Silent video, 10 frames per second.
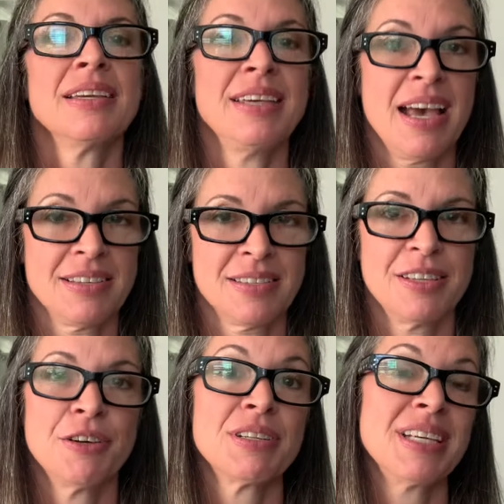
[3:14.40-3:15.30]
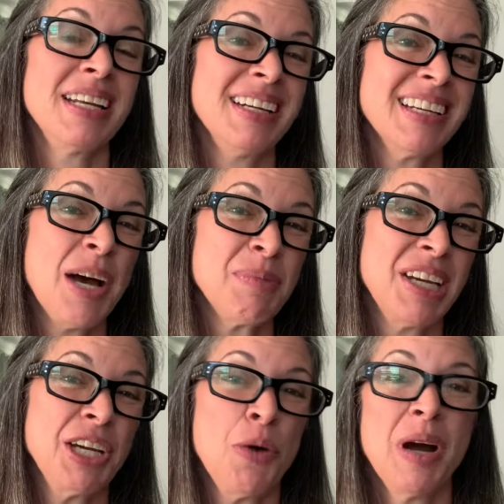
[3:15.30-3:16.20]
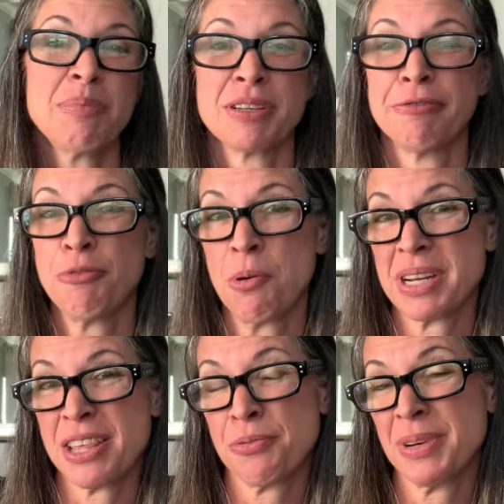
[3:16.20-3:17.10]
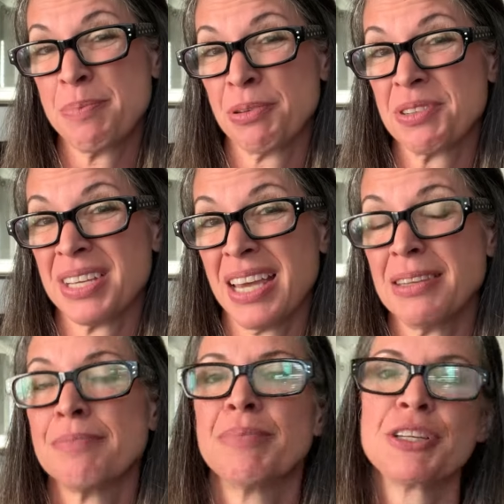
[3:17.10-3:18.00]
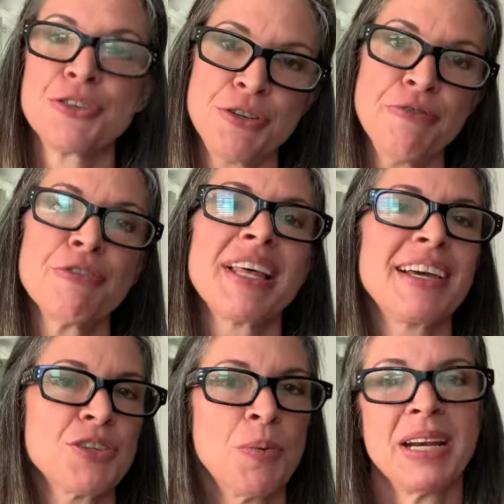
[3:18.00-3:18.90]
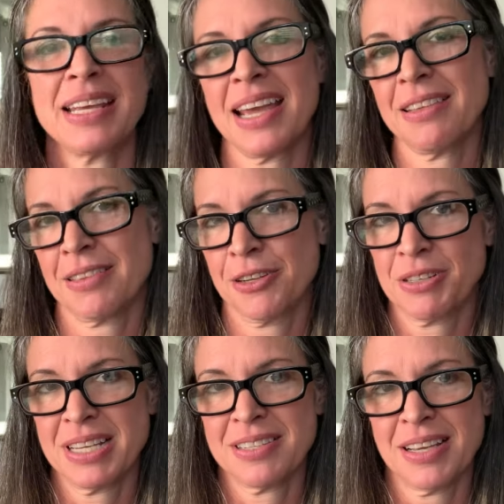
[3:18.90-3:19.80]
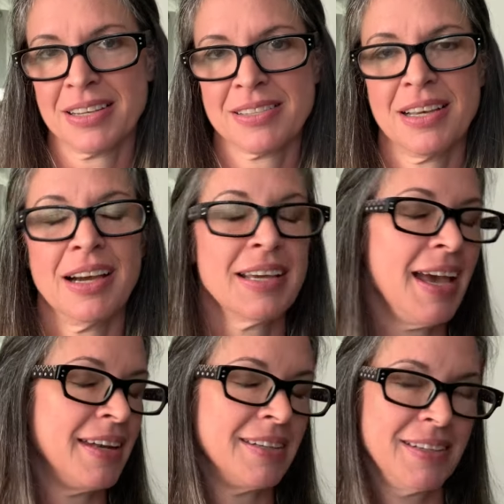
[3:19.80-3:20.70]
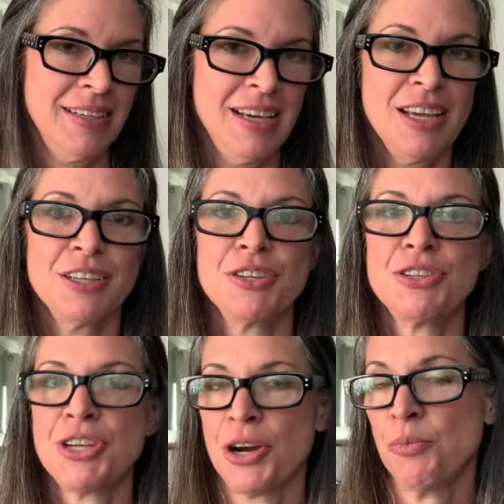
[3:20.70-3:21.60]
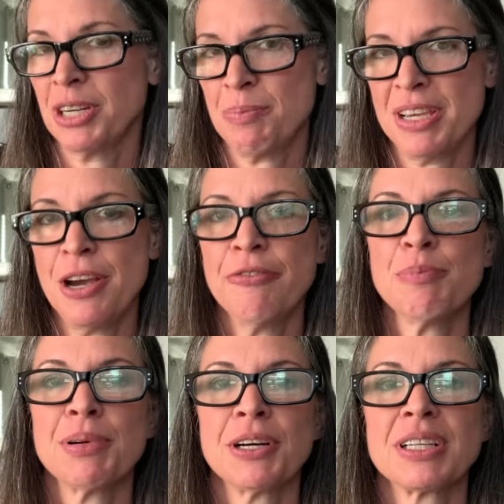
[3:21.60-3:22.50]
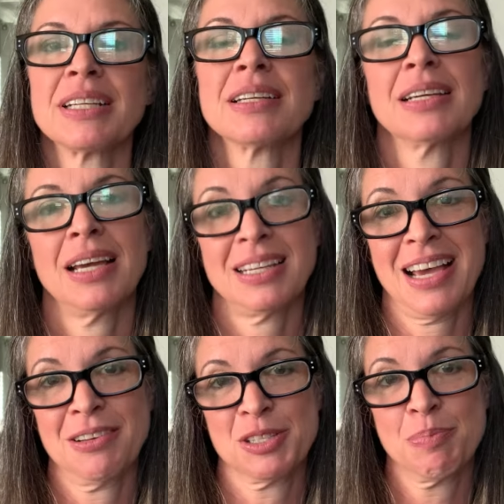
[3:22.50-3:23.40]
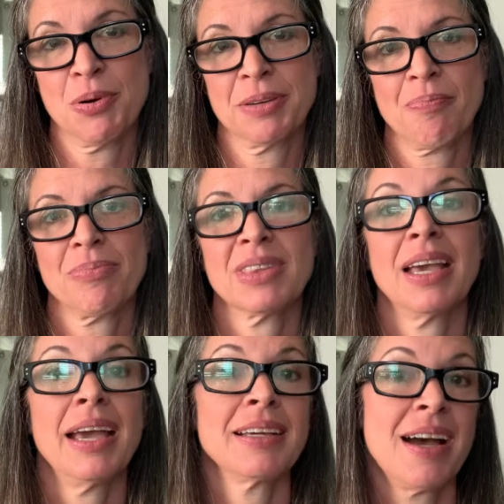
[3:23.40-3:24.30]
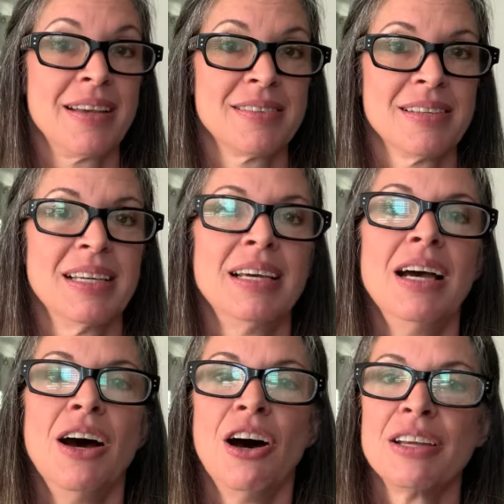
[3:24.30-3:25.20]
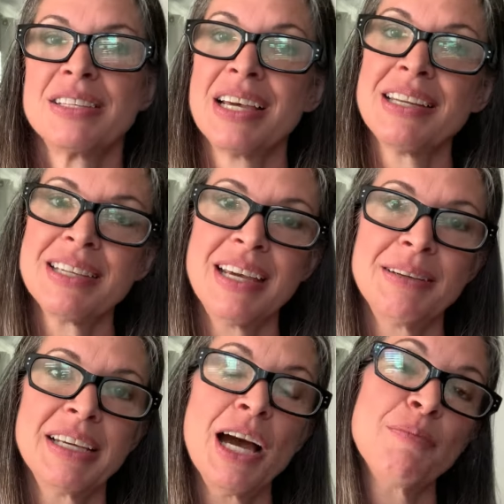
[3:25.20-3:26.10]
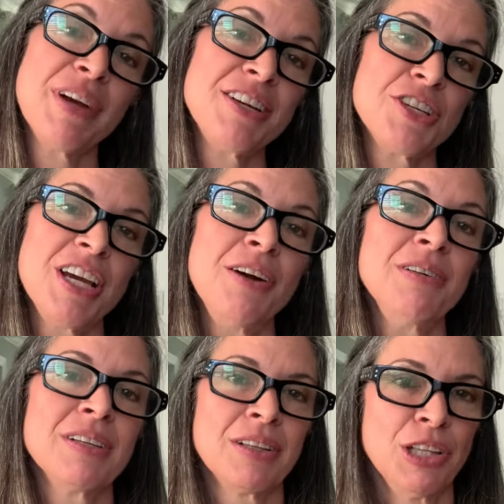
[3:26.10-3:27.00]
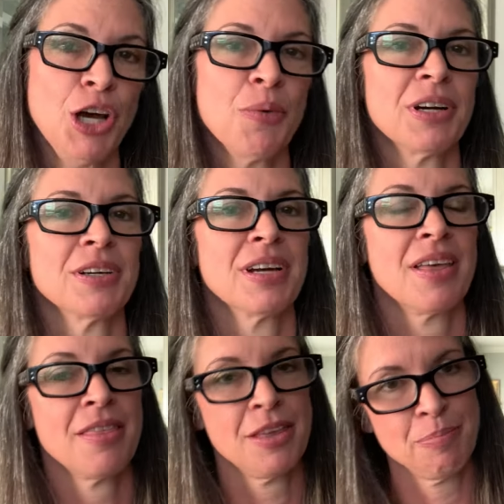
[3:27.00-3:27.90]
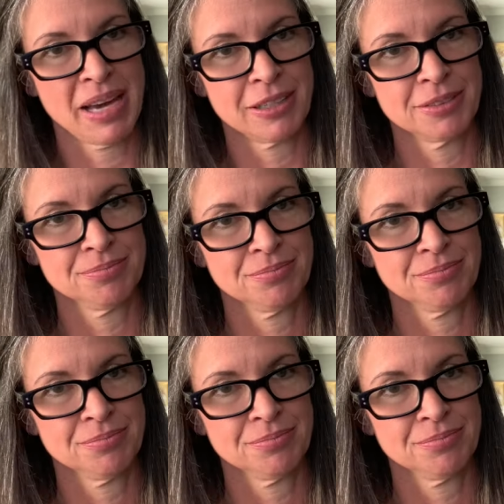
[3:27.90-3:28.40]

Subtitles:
Yes, your debt income can go up to 43%, but shoot for that 28-36. Again, you don't want to be overburdened and house poor. And guys, on debt to income ratio, lower the better.